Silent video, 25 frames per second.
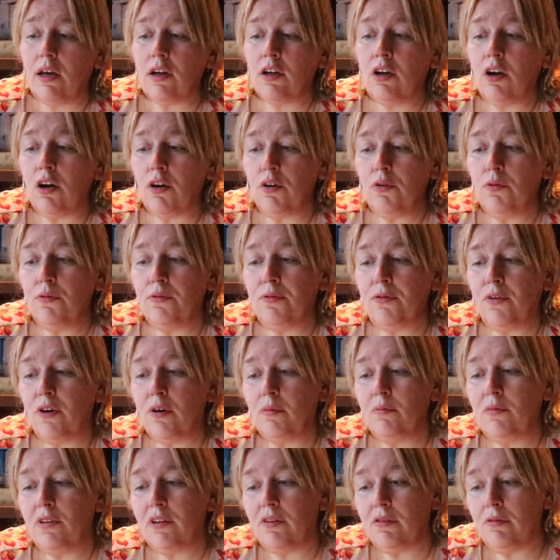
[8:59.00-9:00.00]
go
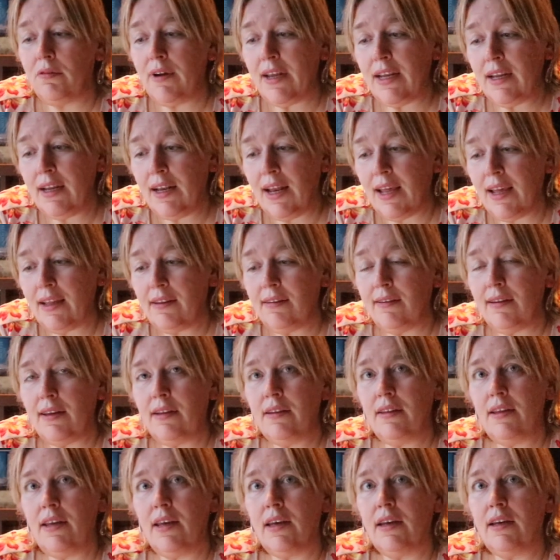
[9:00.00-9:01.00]
from the ringlets
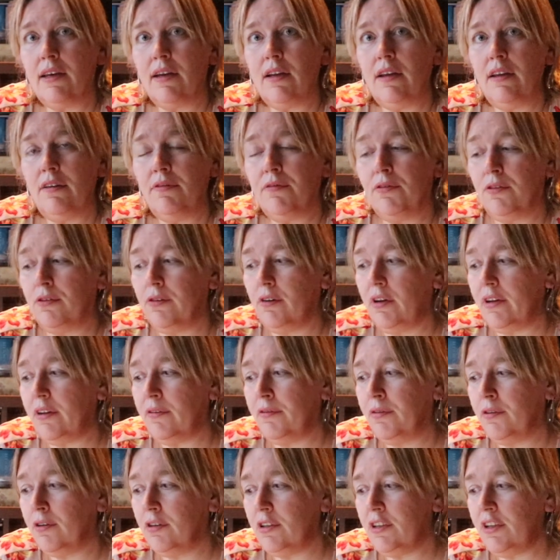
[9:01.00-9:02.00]
in the early
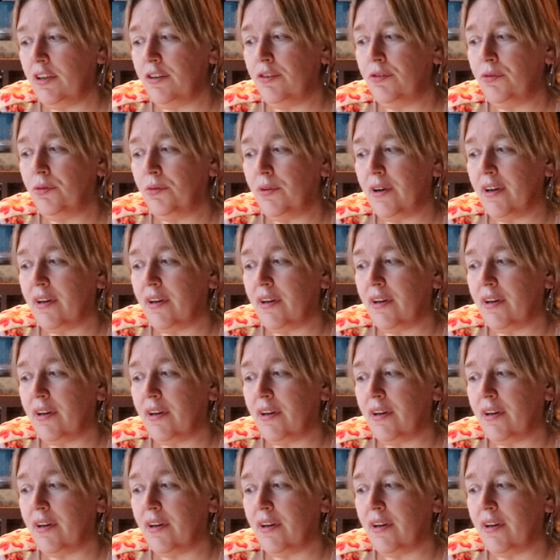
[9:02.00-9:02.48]
40s to